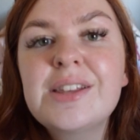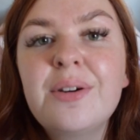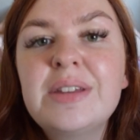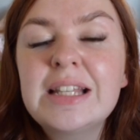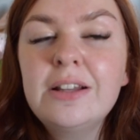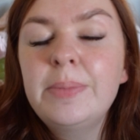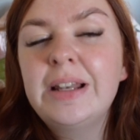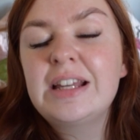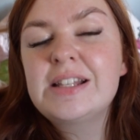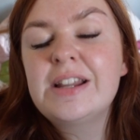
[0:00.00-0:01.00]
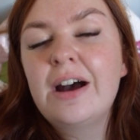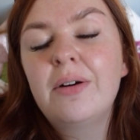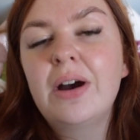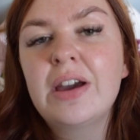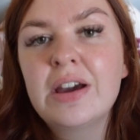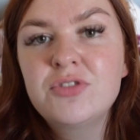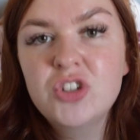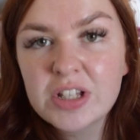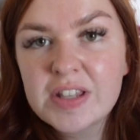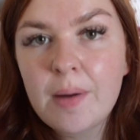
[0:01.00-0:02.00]
It's a little bit later now. I have
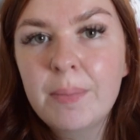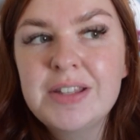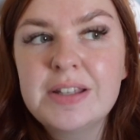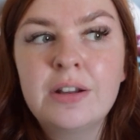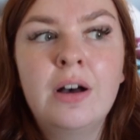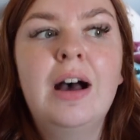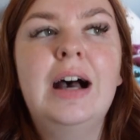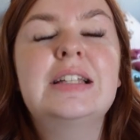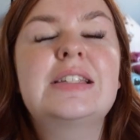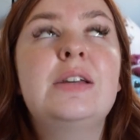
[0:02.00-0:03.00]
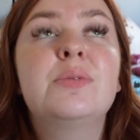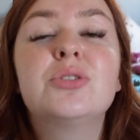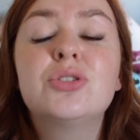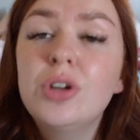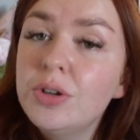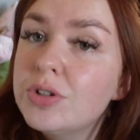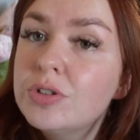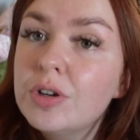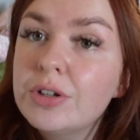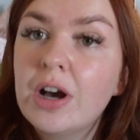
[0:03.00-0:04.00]
just had my dinner and it was so
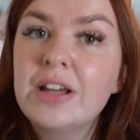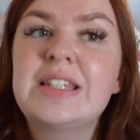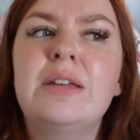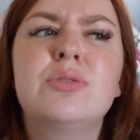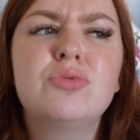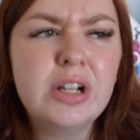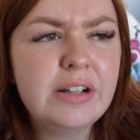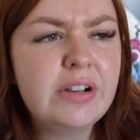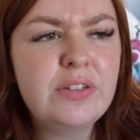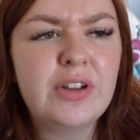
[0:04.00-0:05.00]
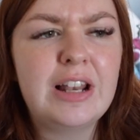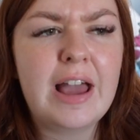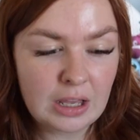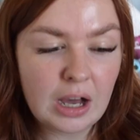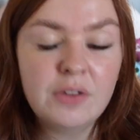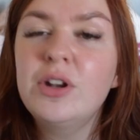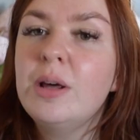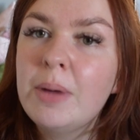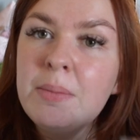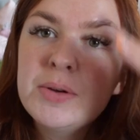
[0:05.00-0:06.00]
nice. It was really, really filling. I feel
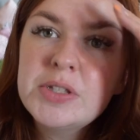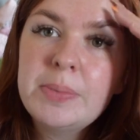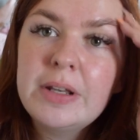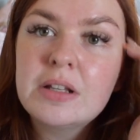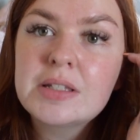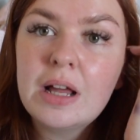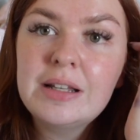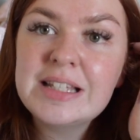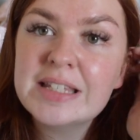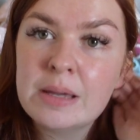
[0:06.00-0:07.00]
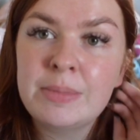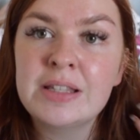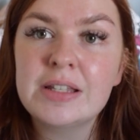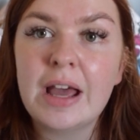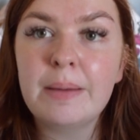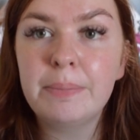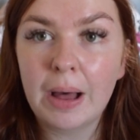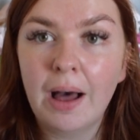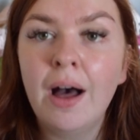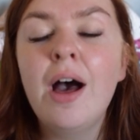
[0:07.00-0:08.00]
like my meals have been slightly save me today,
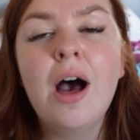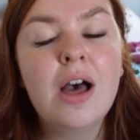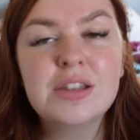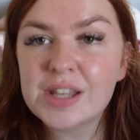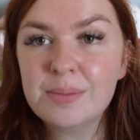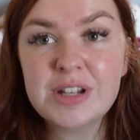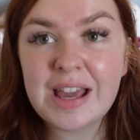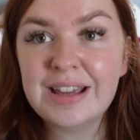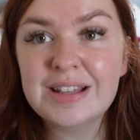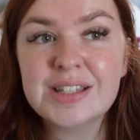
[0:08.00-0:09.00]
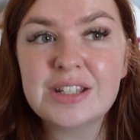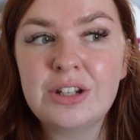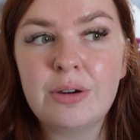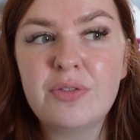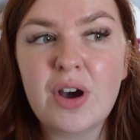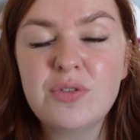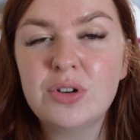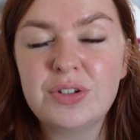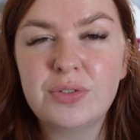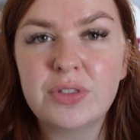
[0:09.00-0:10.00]
but some days, you know, if I've
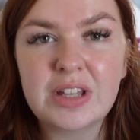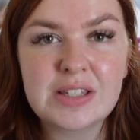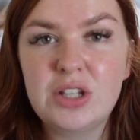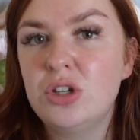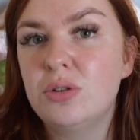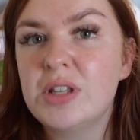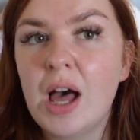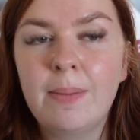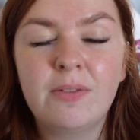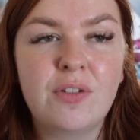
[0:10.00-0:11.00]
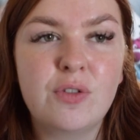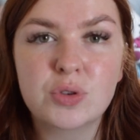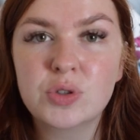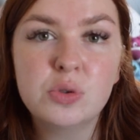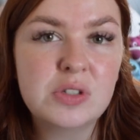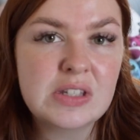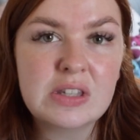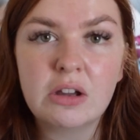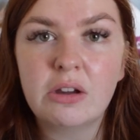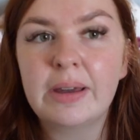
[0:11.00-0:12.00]
got different things to use up, if I've got sauces
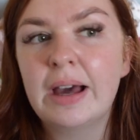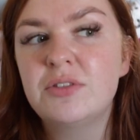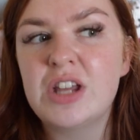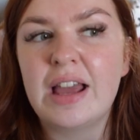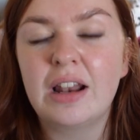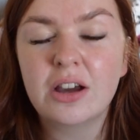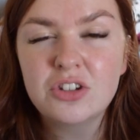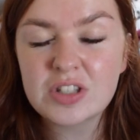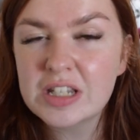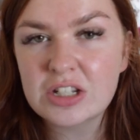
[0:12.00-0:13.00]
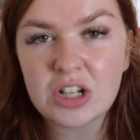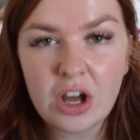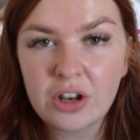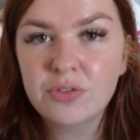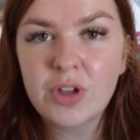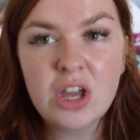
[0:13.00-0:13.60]
that are going out of date, like I just need to kind of,